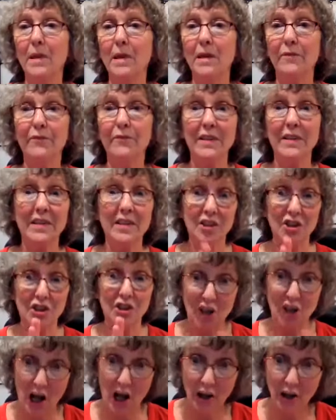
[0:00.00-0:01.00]
if it's a
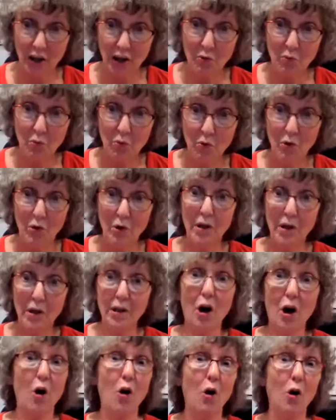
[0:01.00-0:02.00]
solid wood,
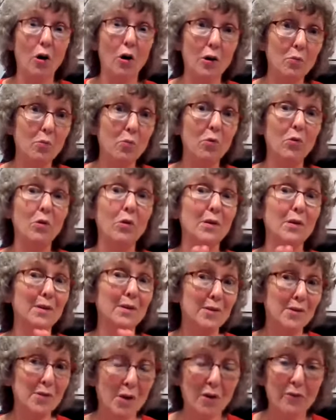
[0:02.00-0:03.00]
a hardwood,
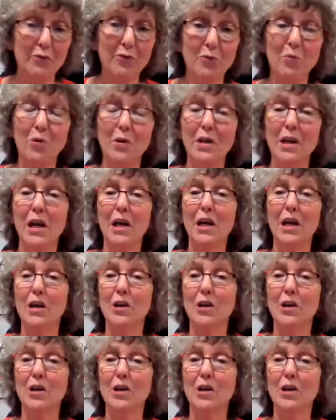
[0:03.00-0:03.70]
a softwood.